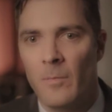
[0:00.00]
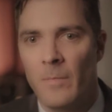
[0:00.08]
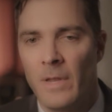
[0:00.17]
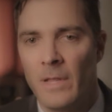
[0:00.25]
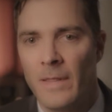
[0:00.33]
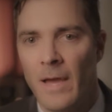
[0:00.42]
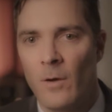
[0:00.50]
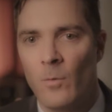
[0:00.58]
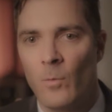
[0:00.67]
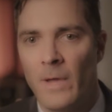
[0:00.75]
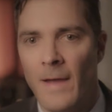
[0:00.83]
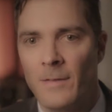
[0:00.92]
meaning that
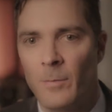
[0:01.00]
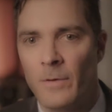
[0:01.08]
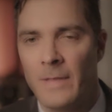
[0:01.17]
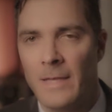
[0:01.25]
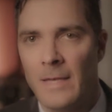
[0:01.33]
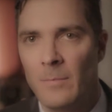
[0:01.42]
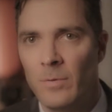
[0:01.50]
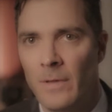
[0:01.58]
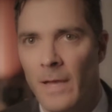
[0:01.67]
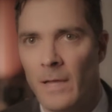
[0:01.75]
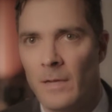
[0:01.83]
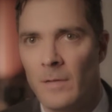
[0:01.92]
we have to put the
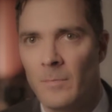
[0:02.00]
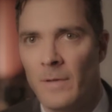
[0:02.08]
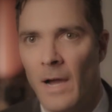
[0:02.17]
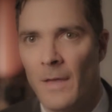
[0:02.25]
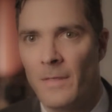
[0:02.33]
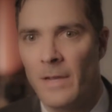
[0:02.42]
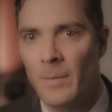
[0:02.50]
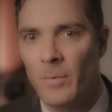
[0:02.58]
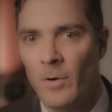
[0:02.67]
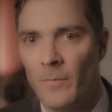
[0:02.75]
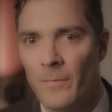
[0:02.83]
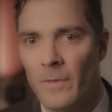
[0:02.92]
implant behind the
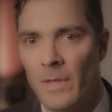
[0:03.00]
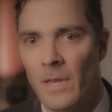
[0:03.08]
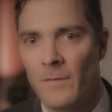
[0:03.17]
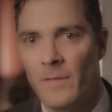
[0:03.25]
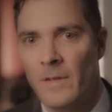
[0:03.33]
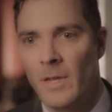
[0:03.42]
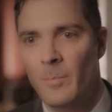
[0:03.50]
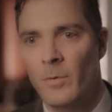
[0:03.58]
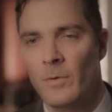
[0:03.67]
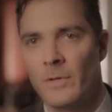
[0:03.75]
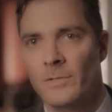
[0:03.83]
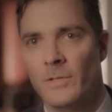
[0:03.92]
nipple, and if the
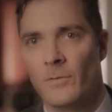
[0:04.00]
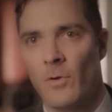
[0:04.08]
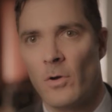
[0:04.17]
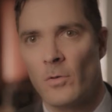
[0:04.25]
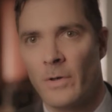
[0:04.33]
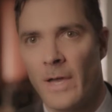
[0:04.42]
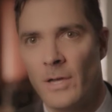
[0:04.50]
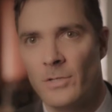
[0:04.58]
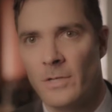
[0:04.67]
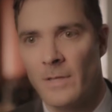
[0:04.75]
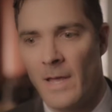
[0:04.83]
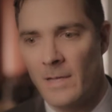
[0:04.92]
nipple is in the wrong
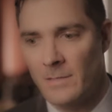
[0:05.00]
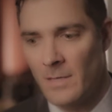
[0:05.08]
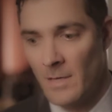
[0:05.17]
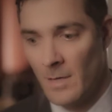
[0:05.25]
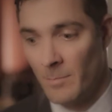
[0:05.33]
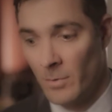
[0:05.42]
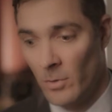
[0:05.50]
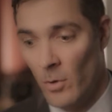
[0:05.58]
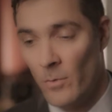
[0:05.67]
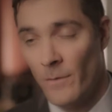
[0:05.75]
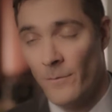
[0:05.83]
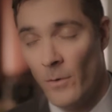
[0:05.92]
location, that is
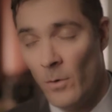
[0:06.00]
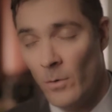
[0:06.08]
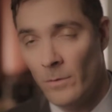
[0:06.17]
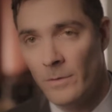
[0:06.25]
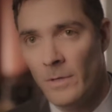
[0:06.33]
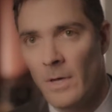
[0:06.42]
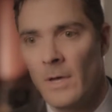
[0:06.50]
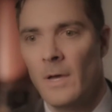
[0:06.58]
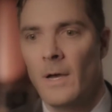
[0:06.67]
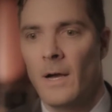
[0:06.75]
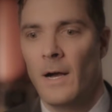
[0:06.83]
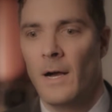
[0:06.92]
below the fold,
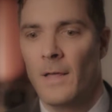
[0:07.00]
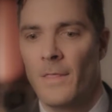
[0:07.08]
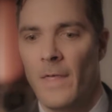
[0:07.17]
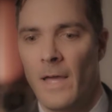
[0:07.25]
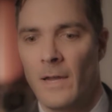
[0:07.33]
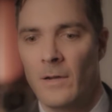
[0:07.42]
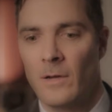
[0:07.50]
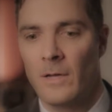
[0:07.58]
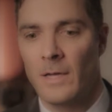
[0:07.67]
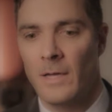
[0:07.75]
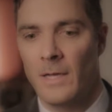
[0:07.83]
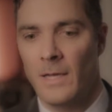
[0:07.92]
then
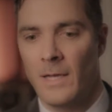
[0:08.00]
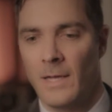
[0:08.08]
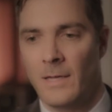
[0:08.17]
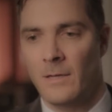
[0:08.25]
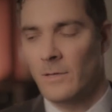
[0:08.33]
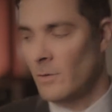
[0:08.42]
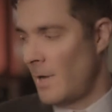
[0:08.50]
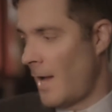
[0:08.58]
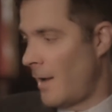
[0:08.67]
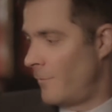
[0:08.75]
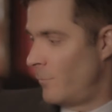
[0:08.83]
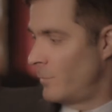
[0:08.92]
you'll
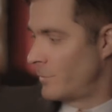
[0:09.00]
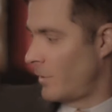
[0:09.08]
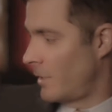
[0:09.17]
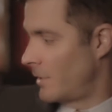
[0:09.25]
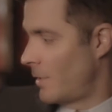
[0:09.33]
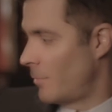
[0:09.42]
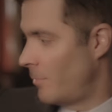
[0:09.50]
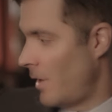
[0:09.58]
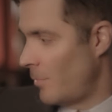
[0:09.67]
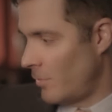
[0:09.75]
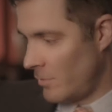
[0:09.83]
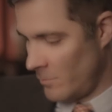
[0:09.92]
have what's called a double
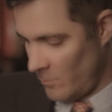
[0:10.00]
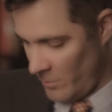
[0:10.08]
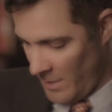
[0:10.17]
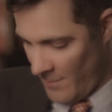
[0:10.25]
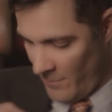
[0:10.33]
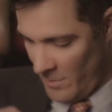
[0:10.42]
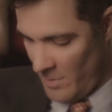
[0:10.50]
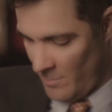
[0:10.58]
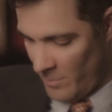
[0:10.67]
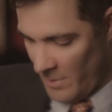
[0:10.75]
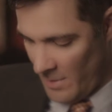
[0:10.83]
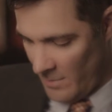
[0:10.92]
bubble, where you have an
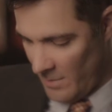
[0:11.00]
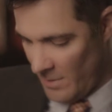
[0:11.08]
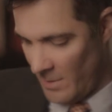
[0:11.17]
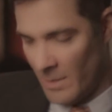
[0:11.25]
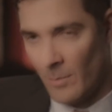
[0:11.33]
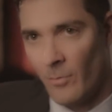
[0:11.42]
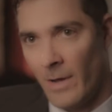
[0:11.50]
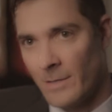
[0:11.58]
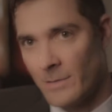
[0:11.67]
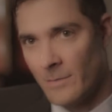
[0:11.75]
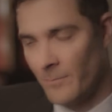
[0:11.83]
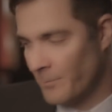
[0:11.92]
implant and then a
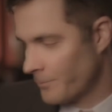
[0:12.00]
breast.